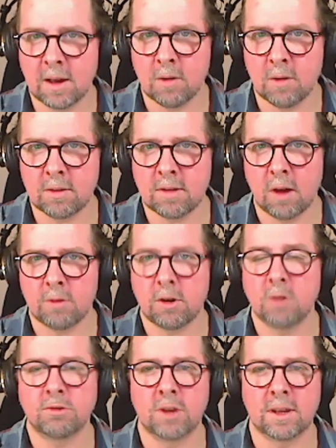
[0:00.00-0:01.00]
I was
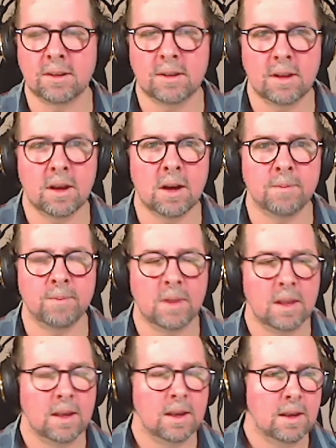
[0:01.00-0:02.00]
coaching
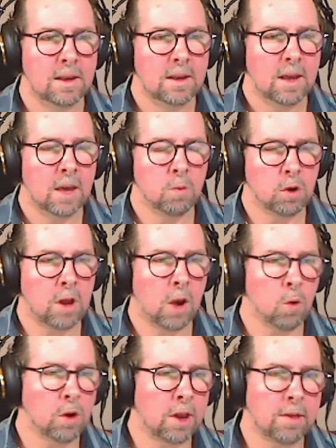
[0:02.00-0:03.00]
and working
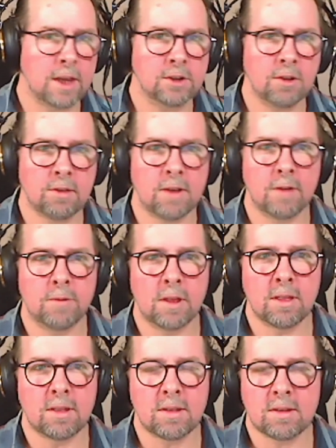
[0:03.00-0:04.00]
on organizational stuff
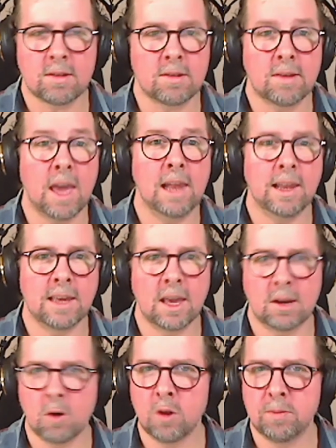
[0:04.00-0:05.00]
and scaling
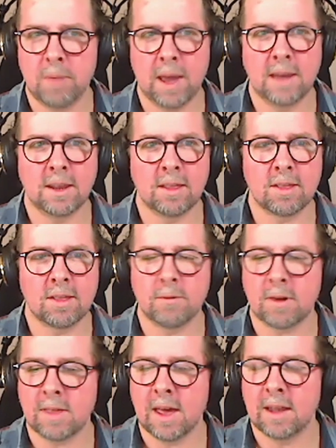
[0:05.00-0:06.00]
and growth pain and
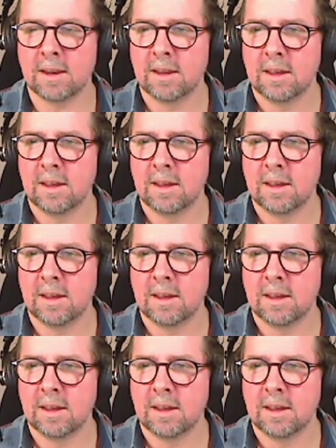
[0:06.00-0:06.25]
stuff like that.